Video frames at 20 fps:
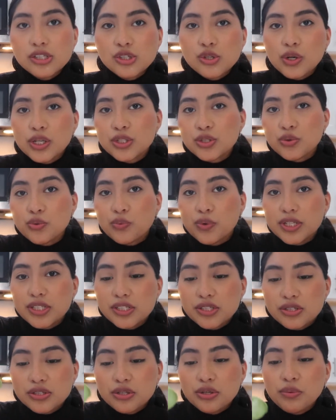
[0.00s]
So I do one
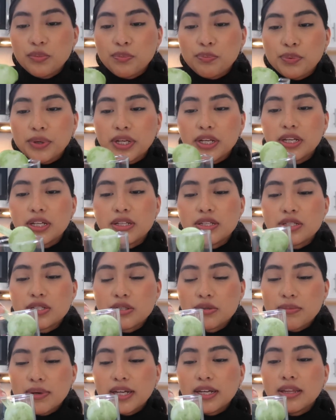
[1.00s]
scoop
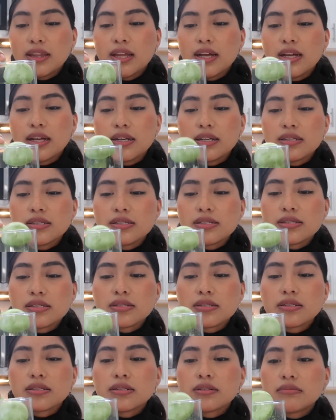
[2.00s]
into my glass.
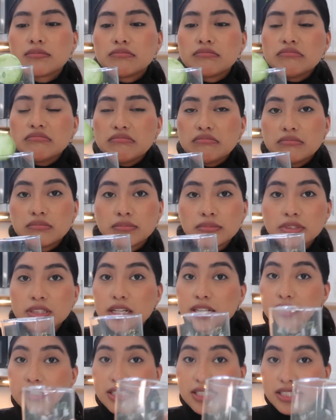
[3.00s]

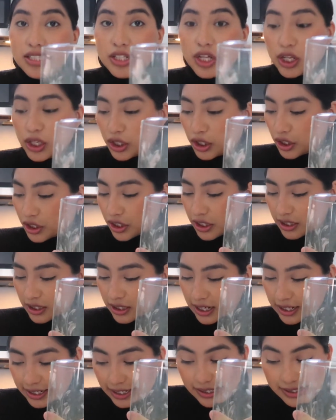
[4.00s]
It does not look good,
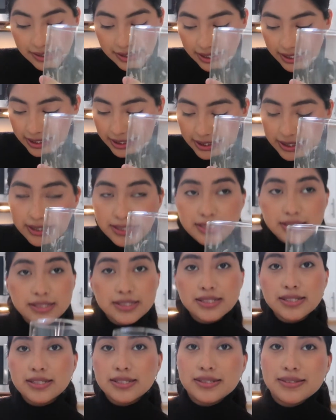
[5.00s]
like I said. It
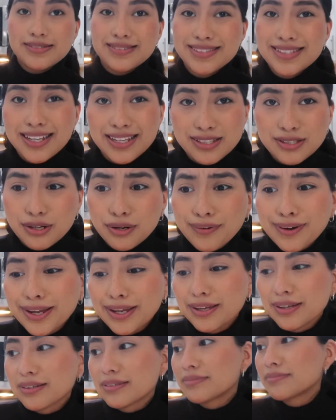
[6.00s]
tastes all
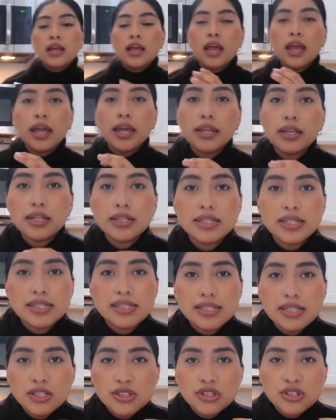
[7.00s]
right, and it does
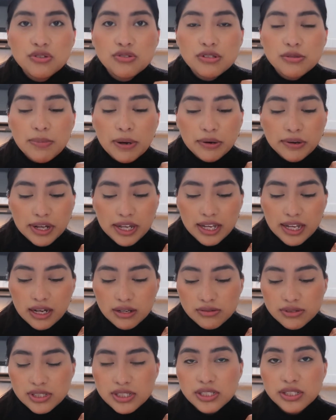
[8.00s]
say to use about 8
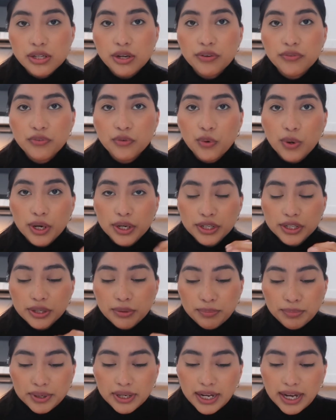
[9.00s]
ounces of water,
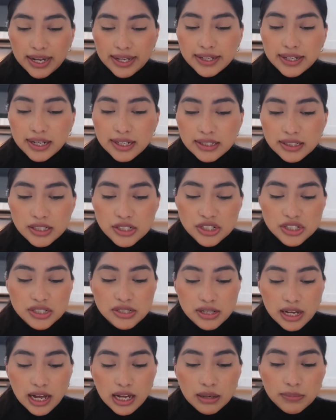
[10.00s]
but I kind of
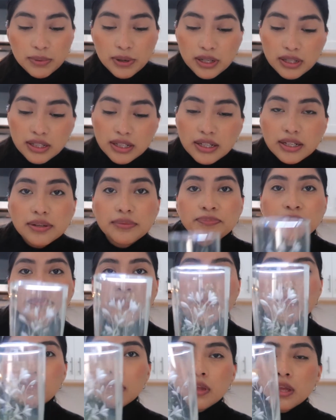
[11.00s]
just eyeball it
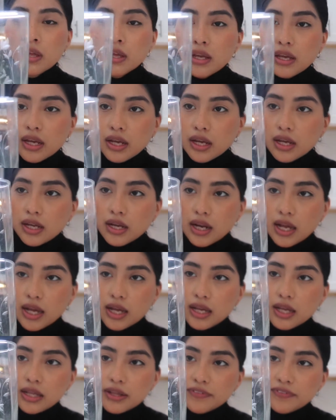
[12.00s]
and
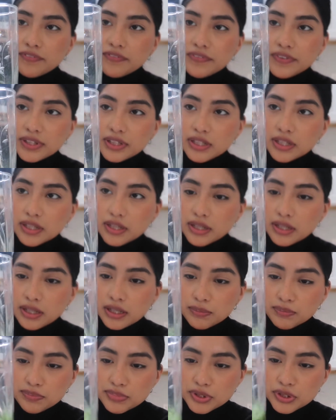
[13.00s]
I fill it
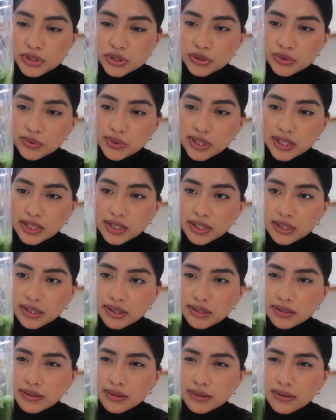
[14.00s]
up to
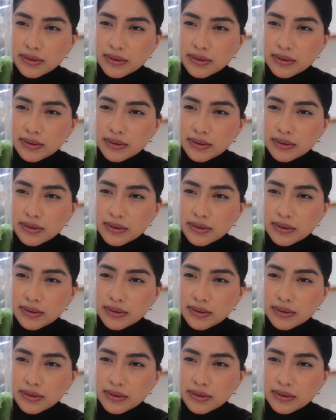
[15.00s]
like